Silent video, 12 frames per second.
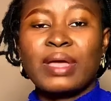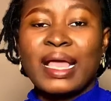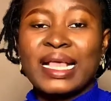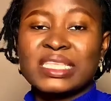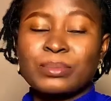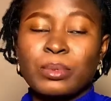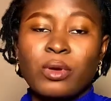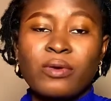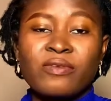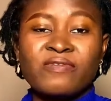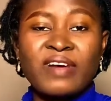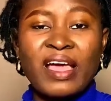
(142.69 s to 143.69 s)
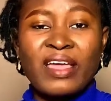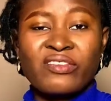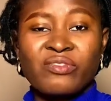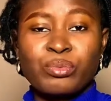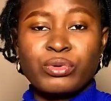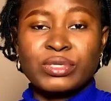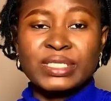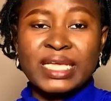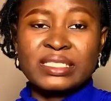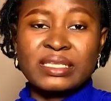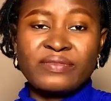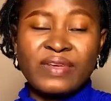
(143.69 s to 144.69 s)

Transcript: explore 5 protective